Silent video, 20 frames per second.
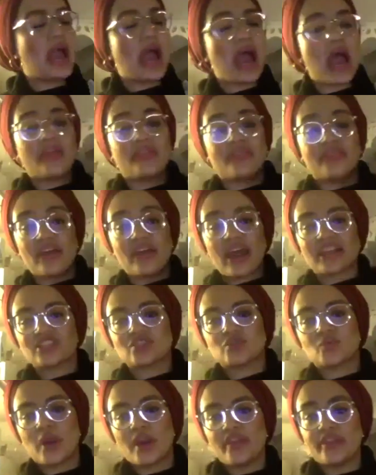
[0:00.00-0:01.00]
And
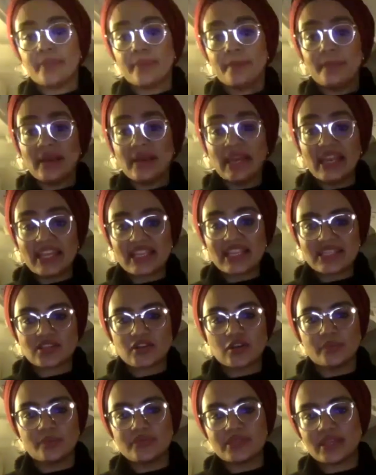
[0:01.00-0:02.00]
that's where the Blitz
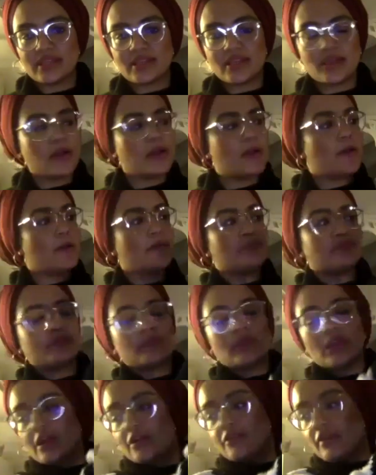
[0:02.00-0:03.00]
comes in.
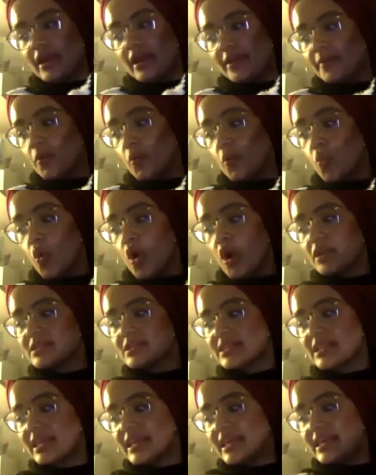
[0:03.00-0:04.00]
Right, what
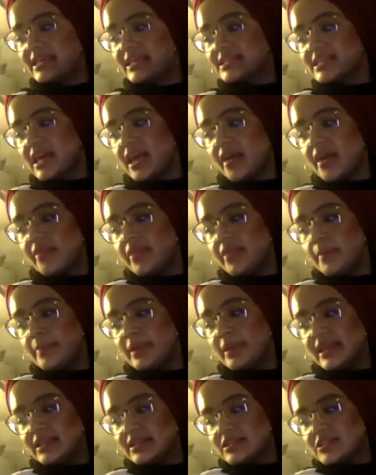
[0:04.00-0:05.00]
is the
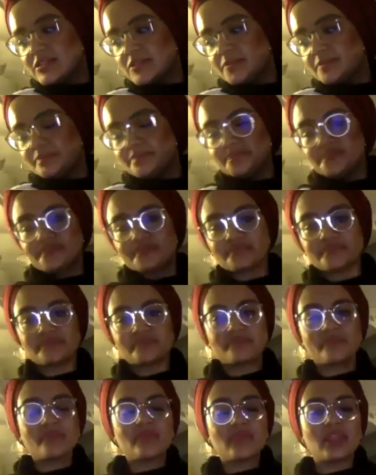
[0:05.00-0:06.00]
Blitz?
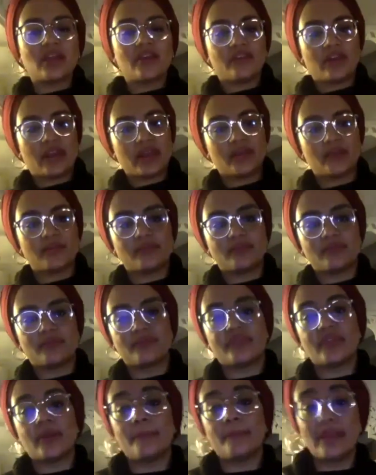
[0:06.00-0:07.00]
Right,
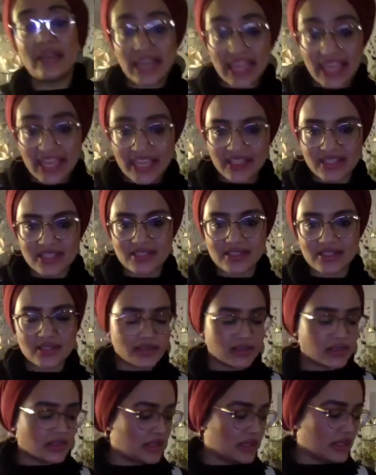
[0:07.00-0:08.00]
the
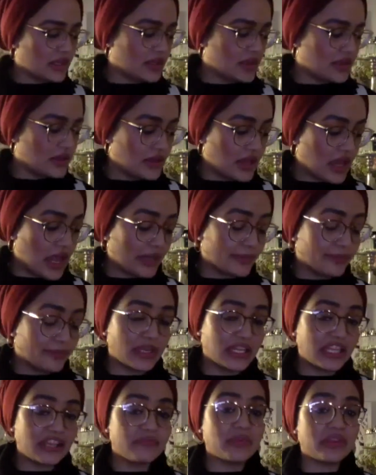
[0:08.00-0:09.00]
Blitz, and
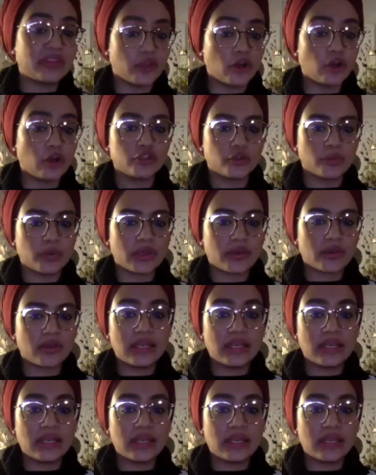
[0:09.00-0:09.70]
believe me, they all do it.